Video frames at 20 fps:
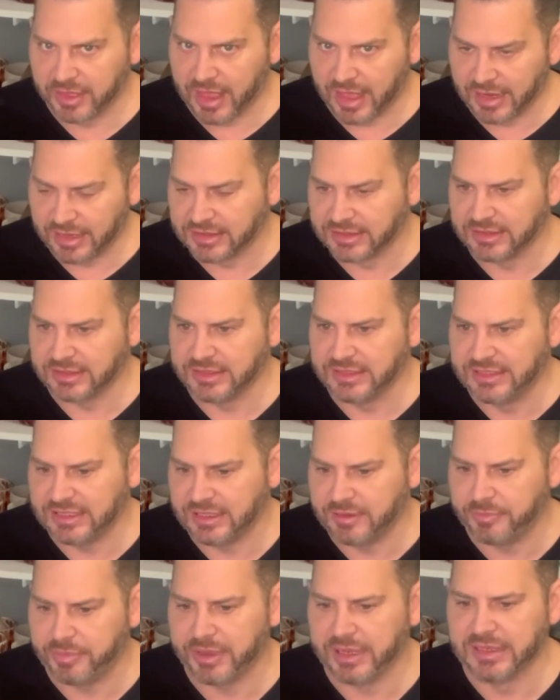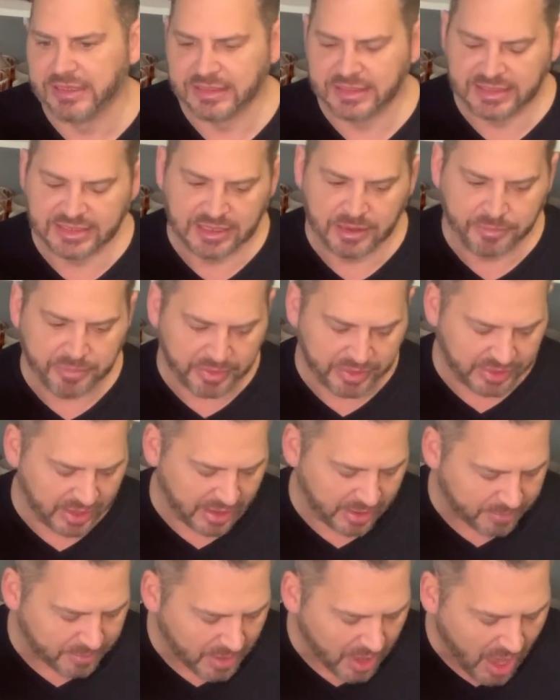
that is in sympathy.